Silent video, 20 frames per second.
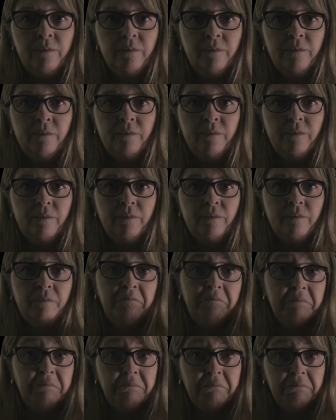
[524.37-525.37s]

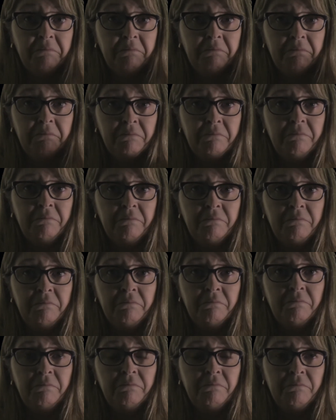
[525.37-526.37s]

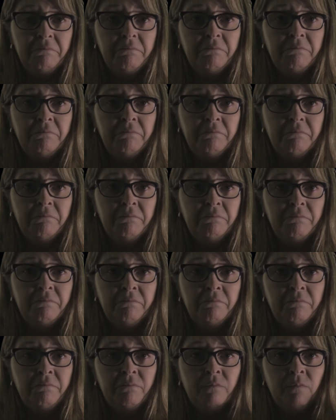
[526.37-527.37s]

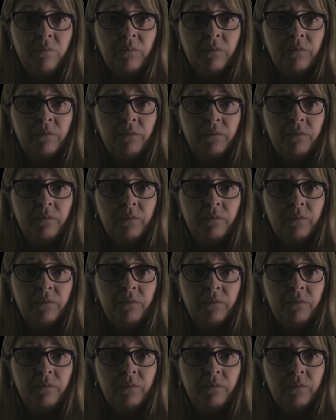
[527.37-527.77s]
Nothing is said.